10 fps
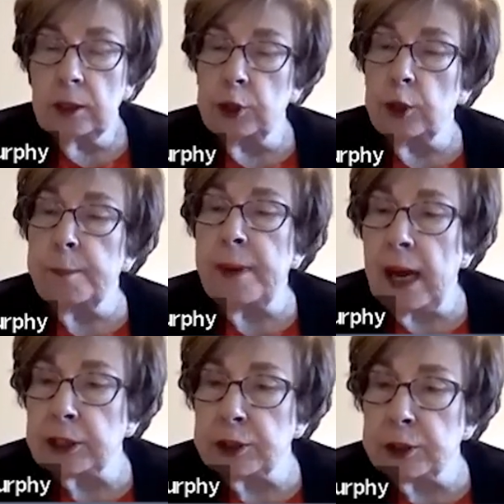Your
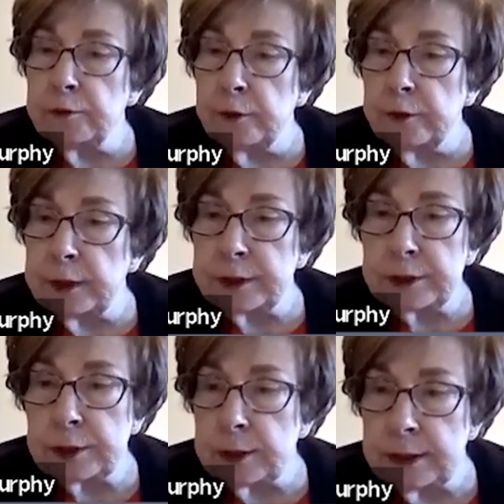passion for this
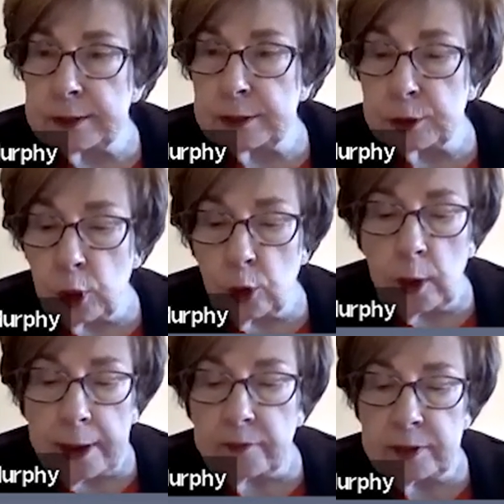is so
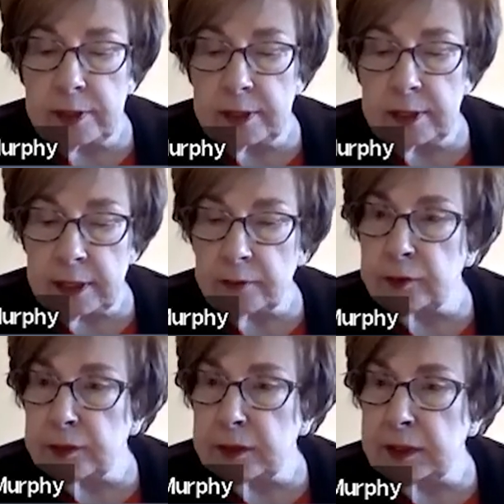evident in
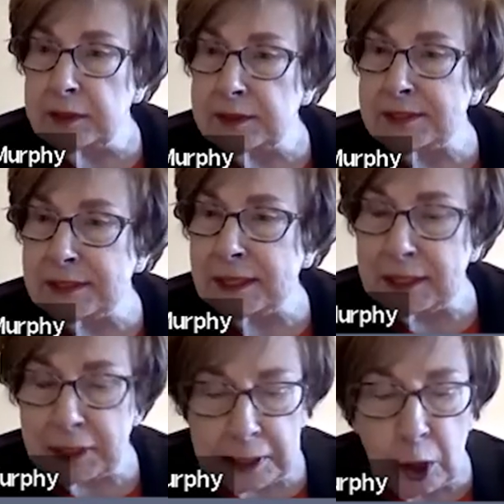everything you say
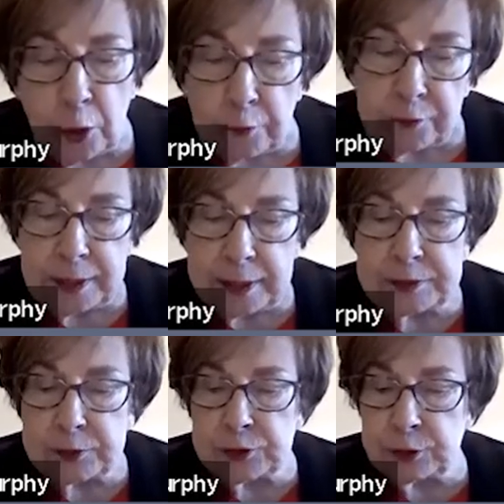and in all of the
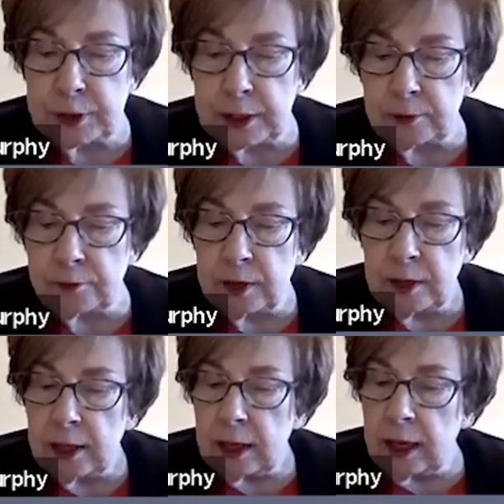answers you gave.
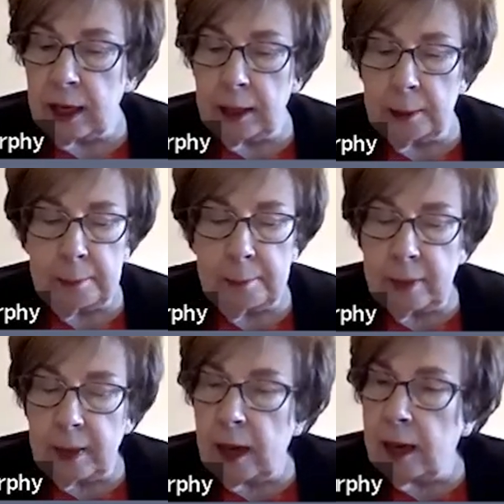
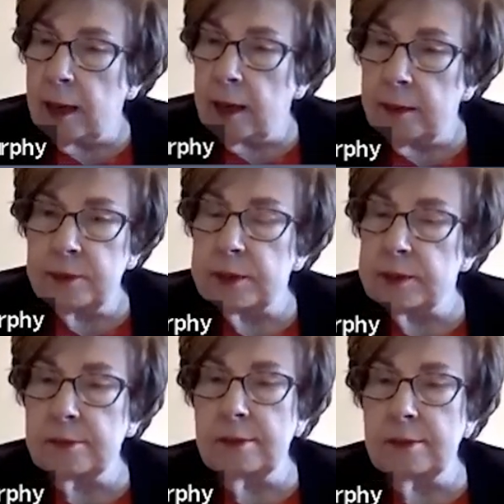I
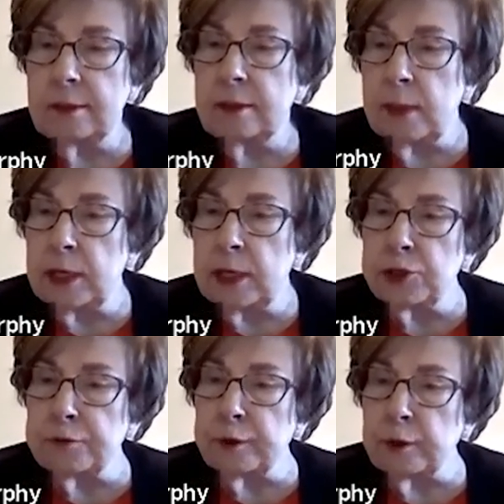just commend
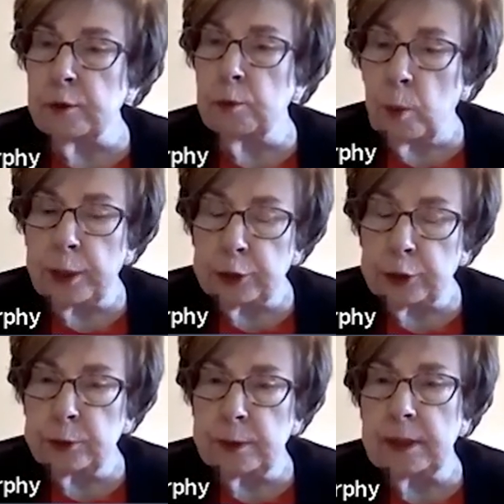you for what you're
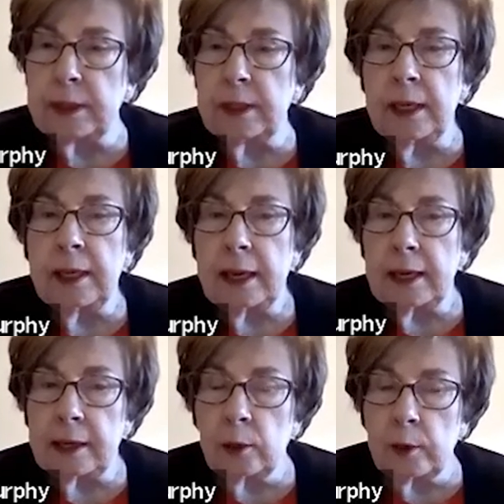doing.
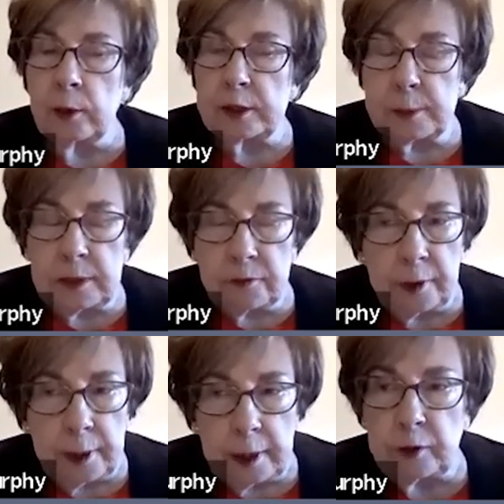And I know I speak
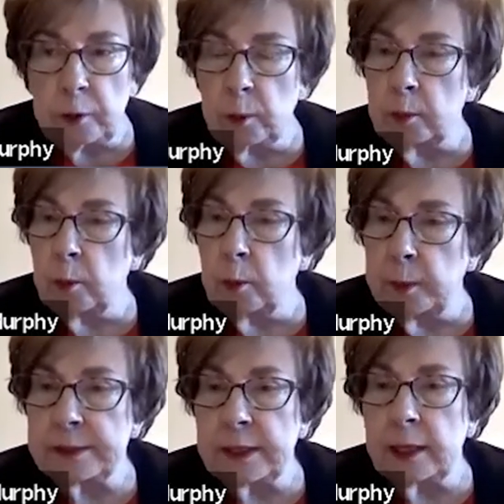for everyone when
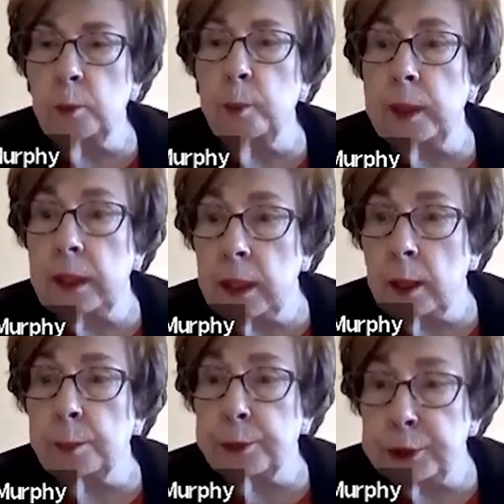we say we
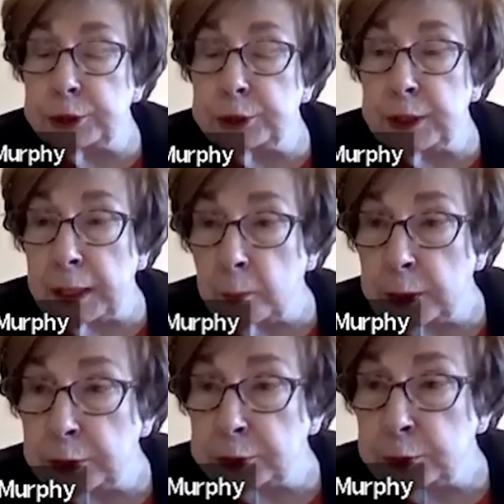appreciate
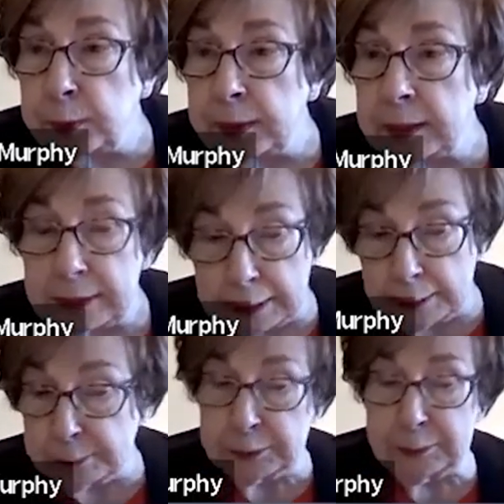what you're doing and
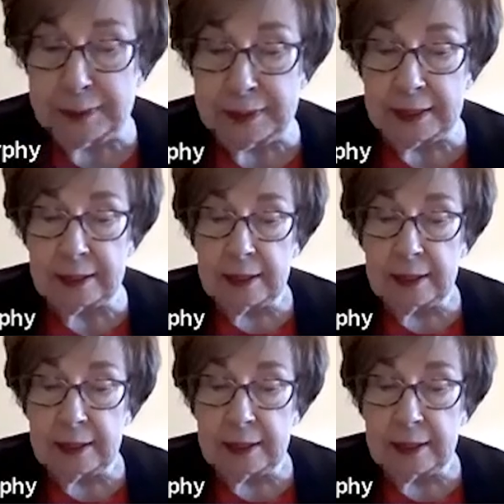keep doing it.